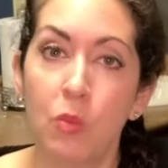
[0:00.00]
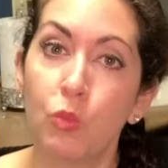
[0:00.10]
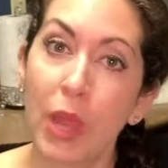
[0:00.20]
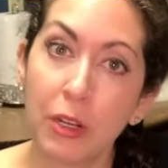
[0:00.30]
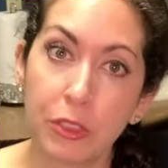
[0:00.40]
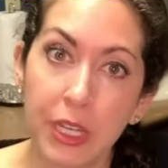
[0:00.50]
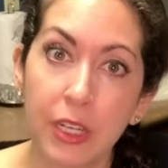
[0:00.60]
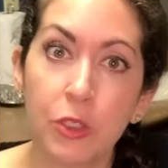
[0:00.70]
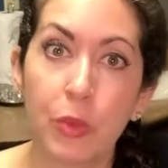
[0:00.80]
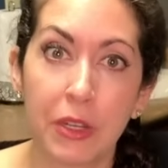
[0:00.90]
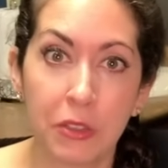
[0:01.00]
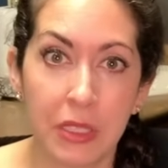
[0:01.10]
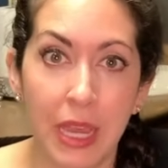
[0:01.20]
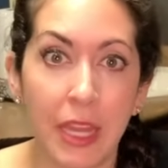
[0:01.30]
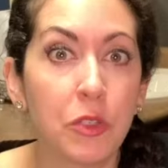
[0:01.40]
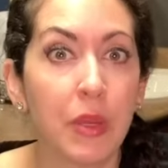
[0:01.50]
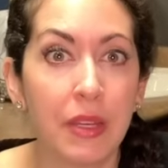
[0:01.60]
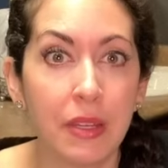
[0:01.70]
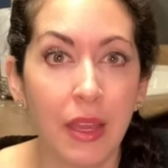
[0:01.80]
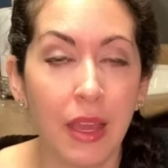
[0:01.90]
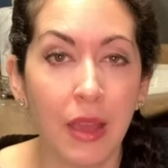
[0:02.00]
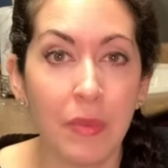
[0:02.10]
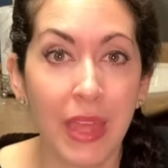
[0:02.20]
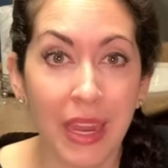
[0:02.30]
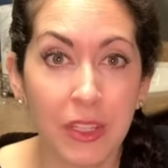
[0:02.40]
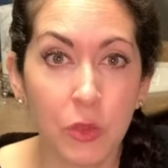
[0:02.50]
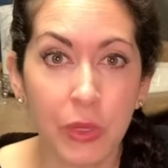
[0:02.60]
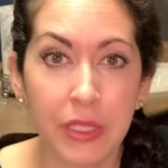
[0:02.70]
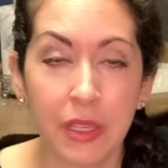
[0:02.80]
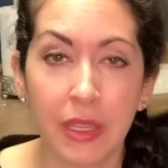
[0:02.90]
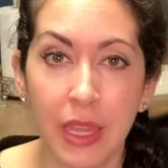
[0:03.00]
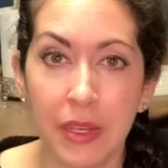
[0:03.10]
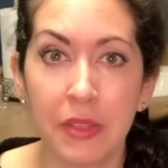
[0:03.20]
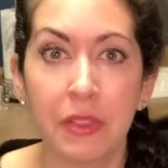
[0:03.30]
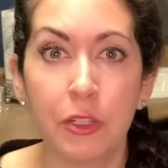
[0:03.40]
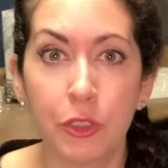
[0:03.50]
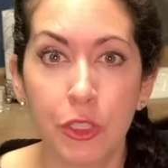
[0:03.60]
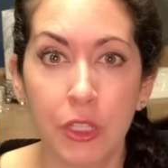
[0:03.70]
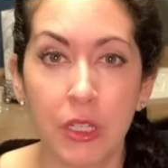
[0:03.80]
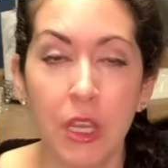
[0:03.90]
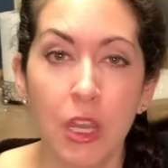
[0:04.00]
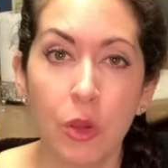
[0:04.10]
Retinal tears, retinal detachment. That is a risk, again, in the literature,